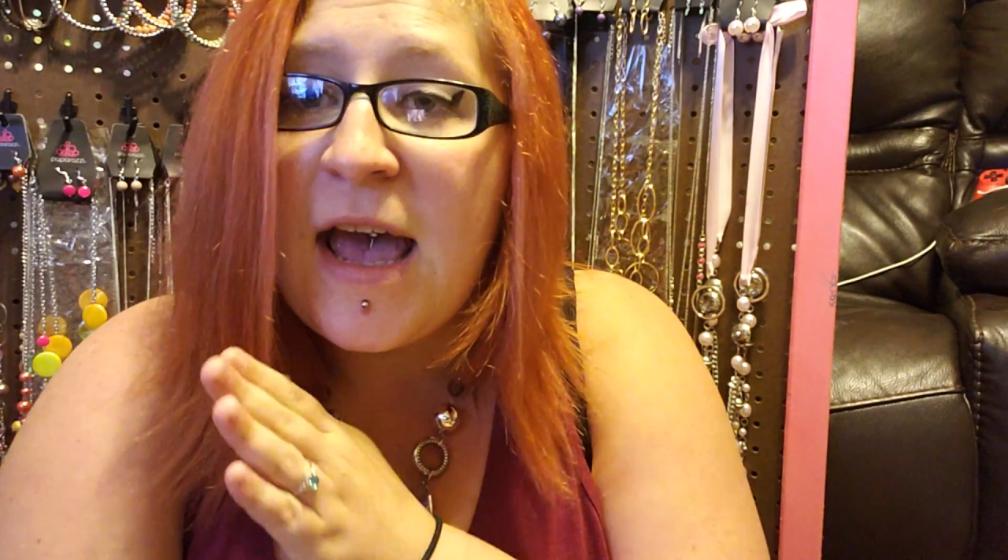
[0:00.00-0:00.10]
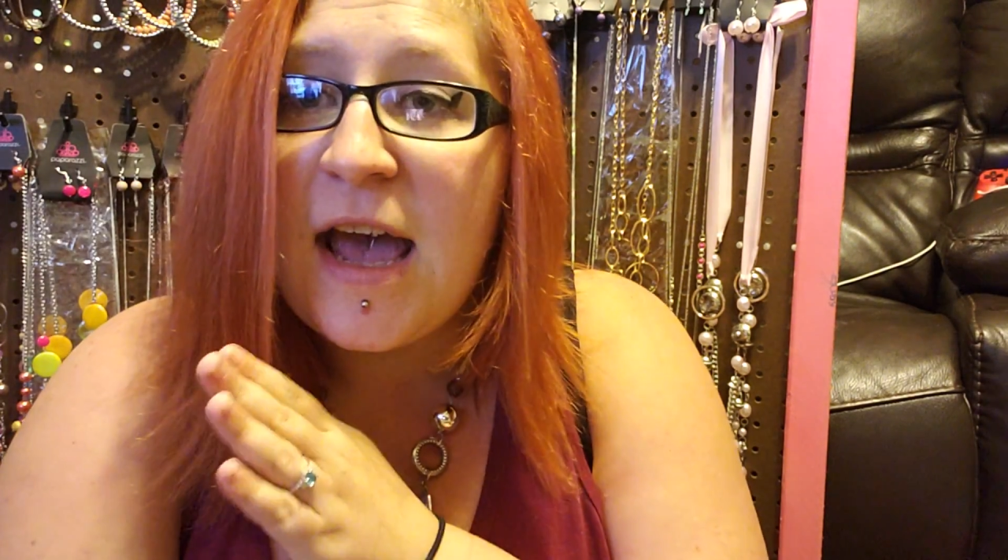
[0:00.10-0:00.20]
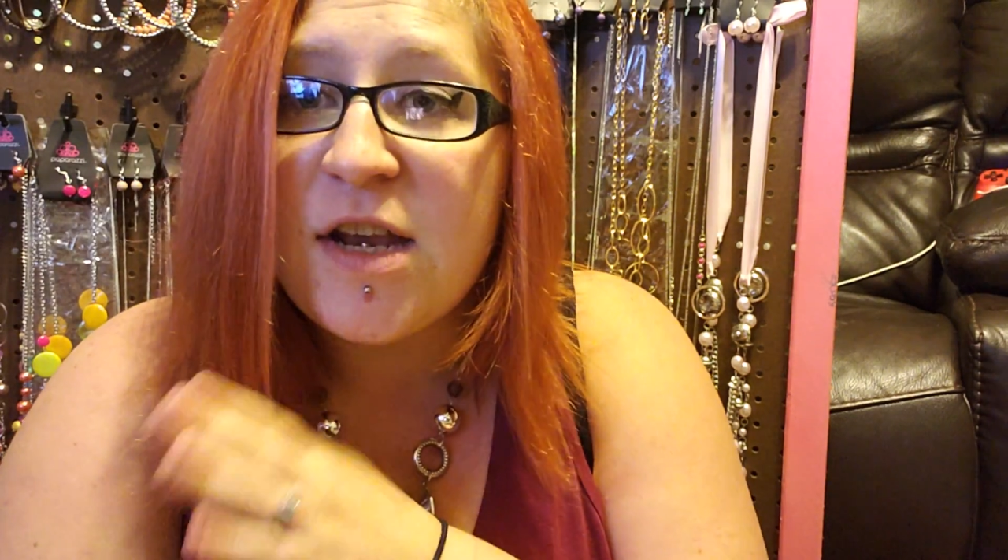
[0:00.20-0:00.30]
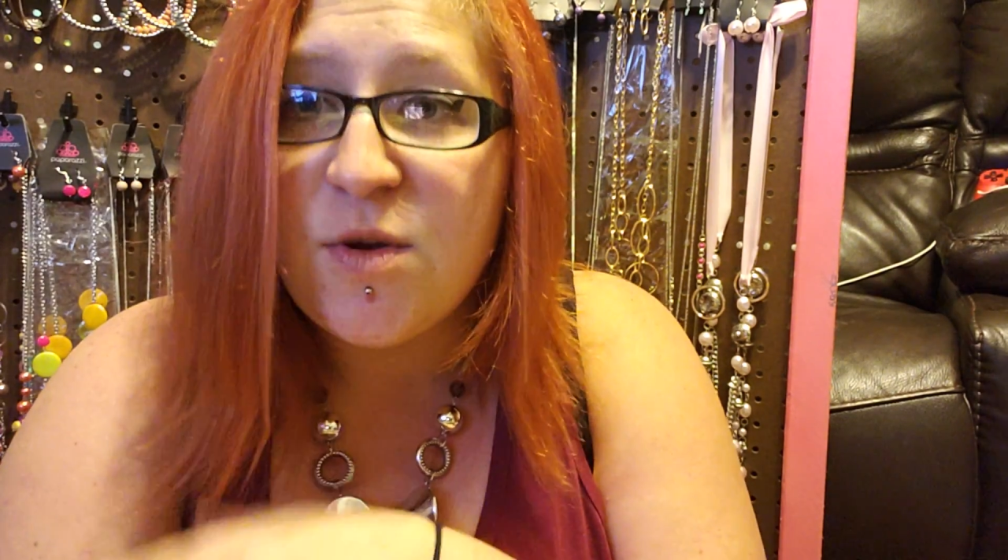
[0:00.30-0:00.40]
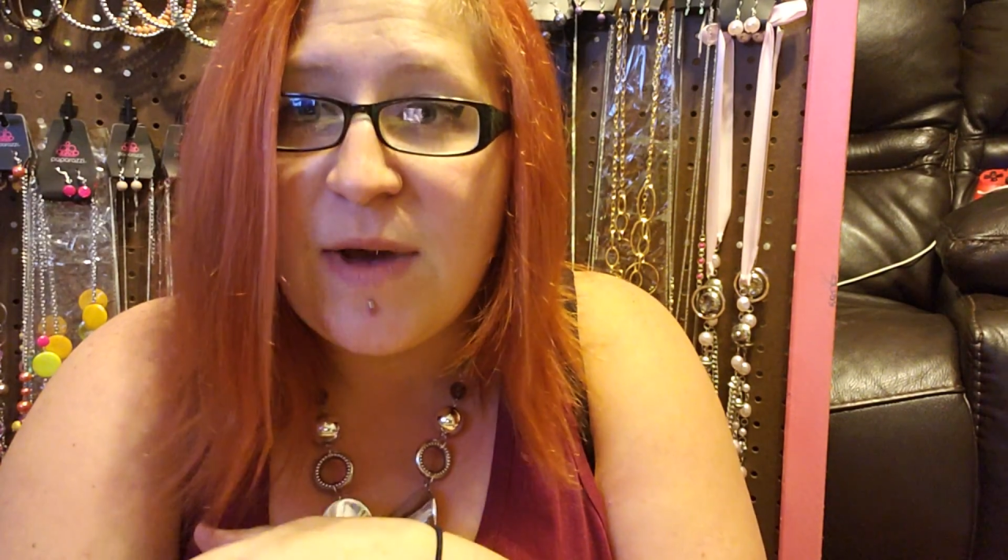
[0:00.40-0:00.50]

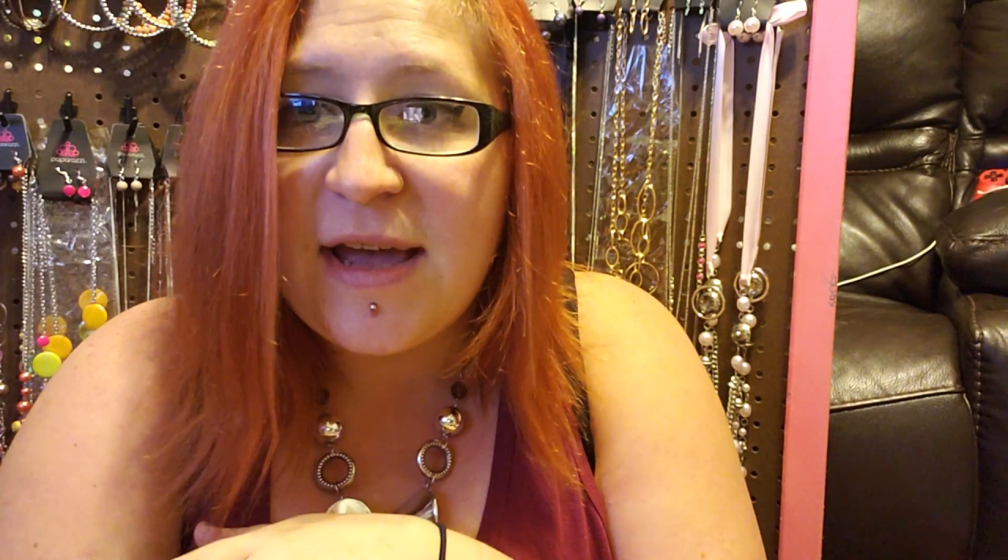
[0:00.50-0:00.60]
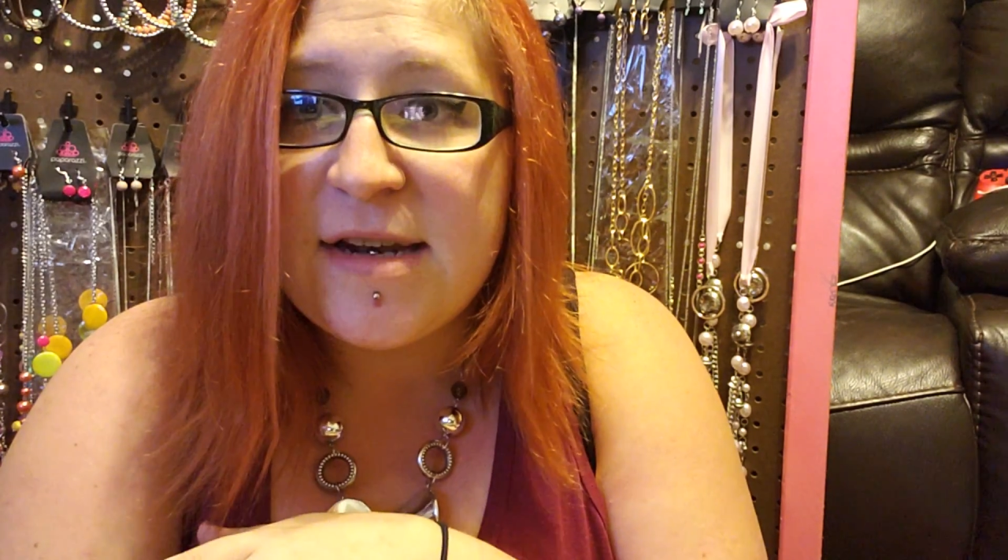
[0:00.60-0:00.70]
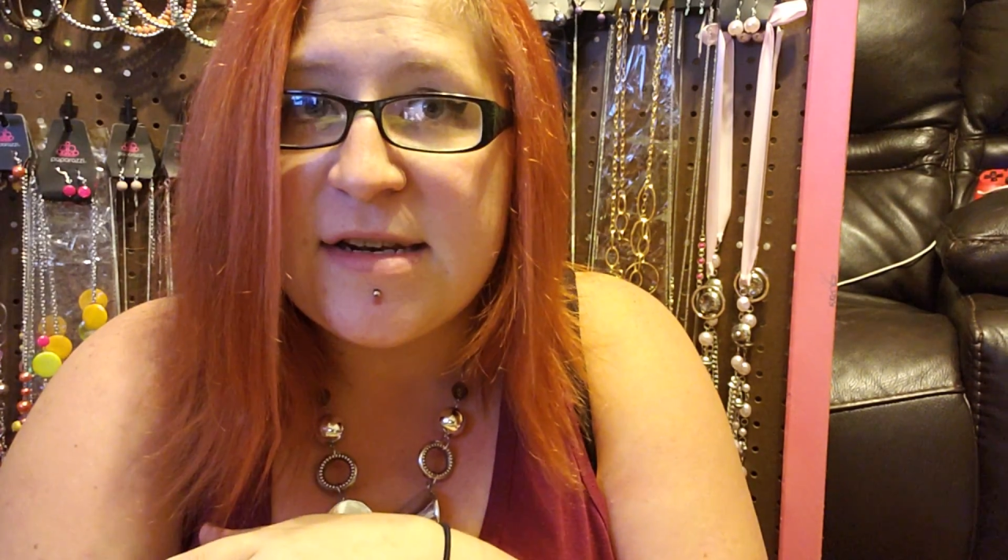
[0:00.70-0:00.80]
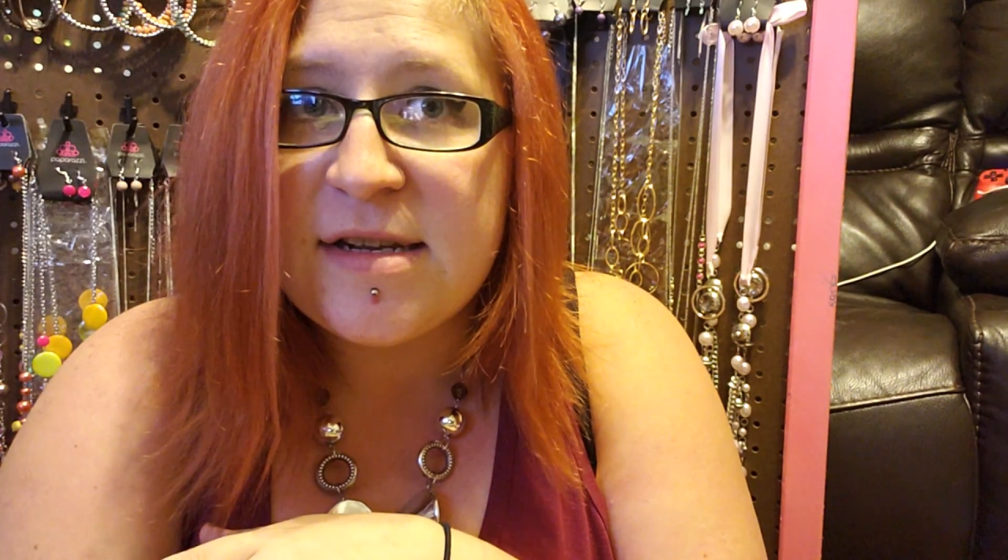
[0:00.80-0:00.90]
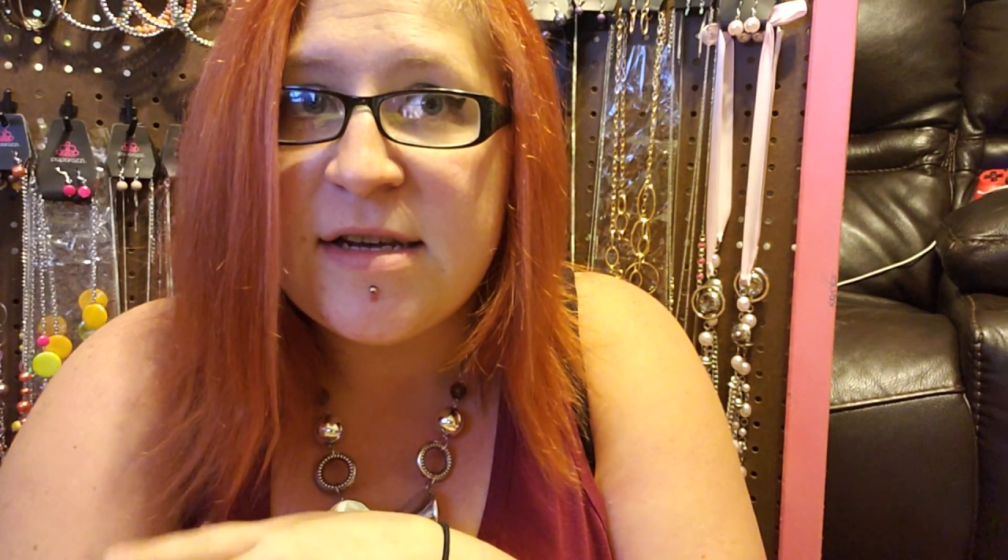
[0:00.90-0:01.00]
and you
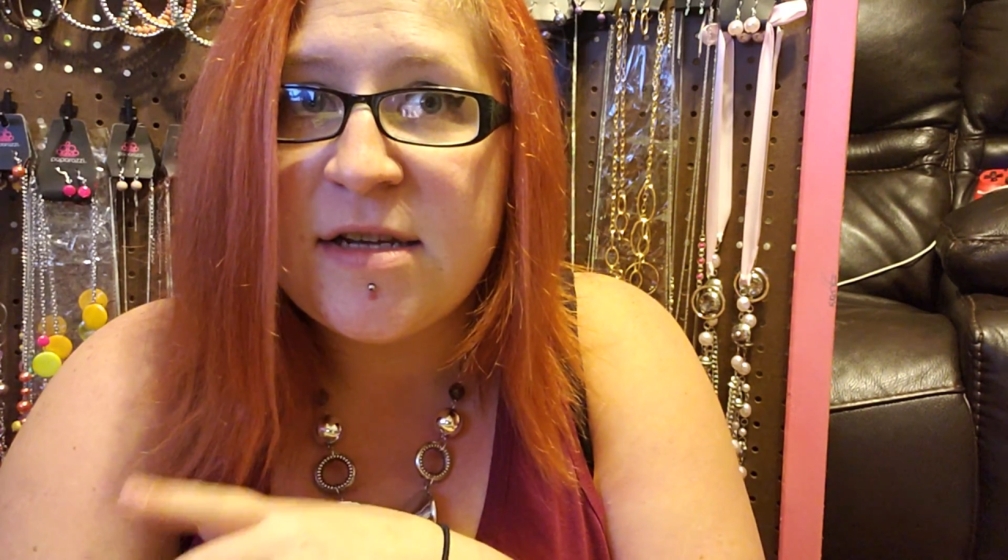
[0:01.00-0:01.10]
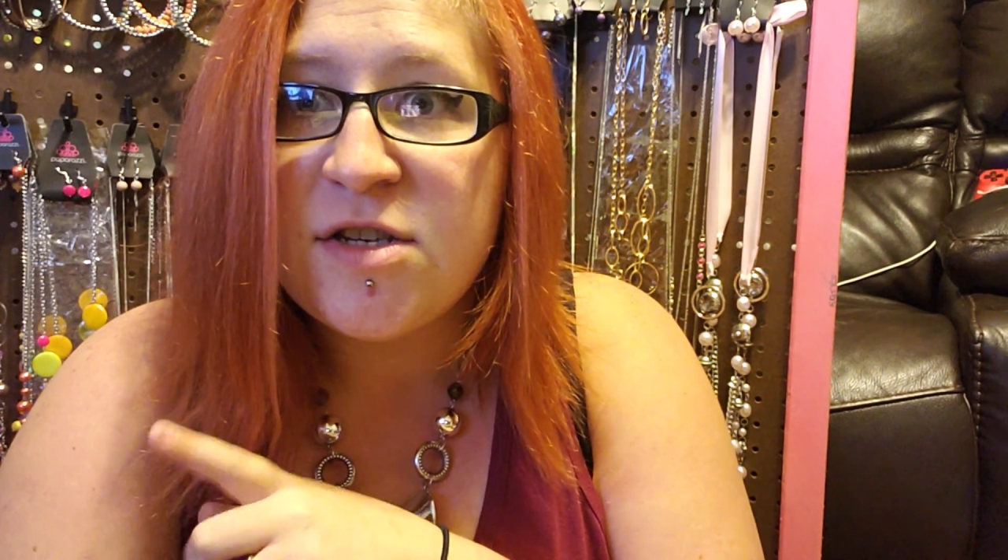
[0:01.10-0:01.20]
end